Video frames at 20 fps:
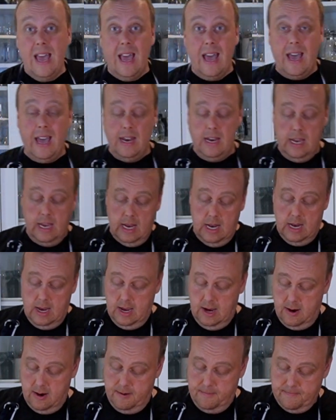And in
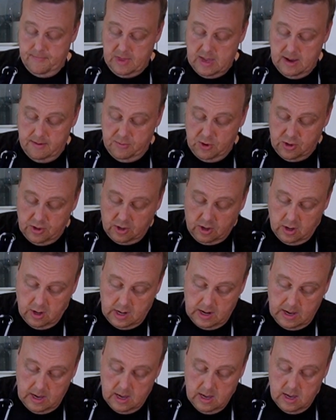here, I'm just going
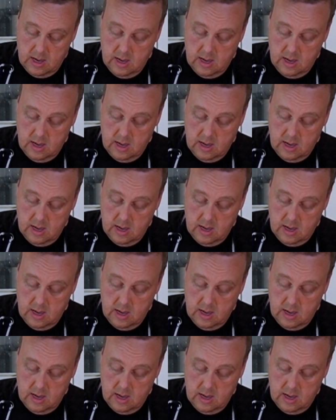to